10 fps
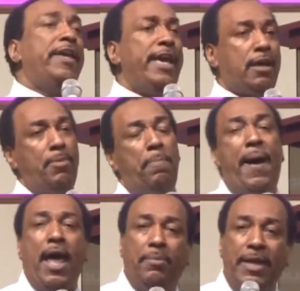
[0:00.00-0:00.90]
the
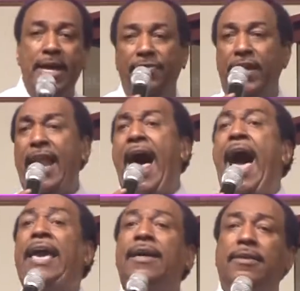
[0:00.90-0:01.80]
hickomopotamus, the
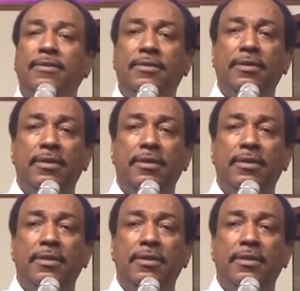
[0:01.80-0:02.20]
lion.